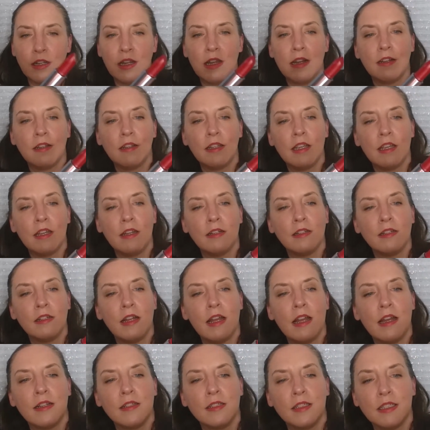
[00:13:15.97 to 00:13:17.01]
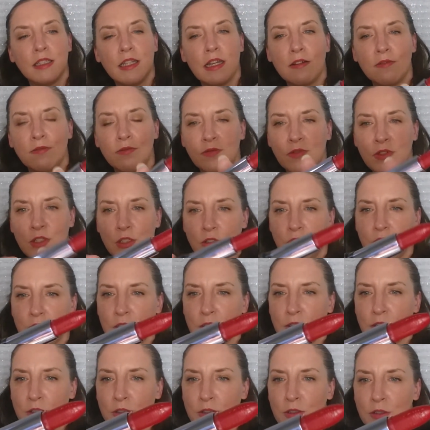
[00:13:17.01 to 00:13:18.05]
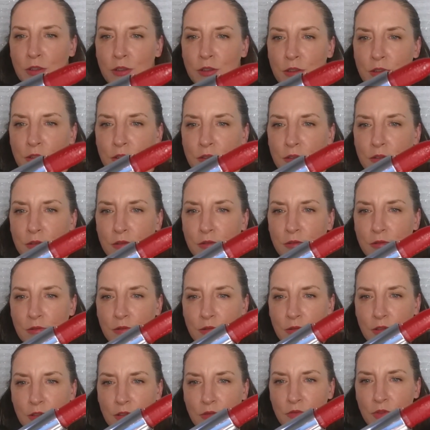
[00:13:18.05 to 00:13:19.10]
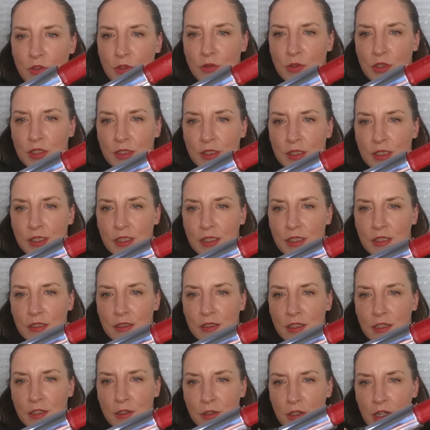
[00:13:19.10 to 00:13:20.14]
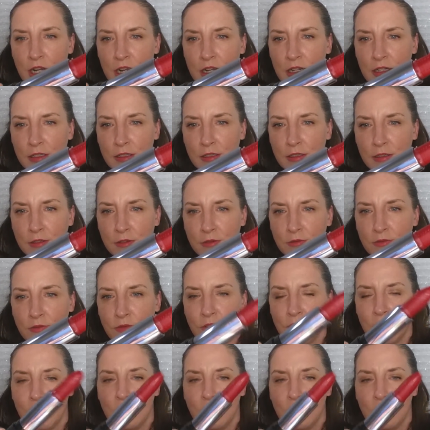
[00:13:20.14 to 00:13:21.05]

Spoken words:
And again, it has that villain's, if you can see it there, kind of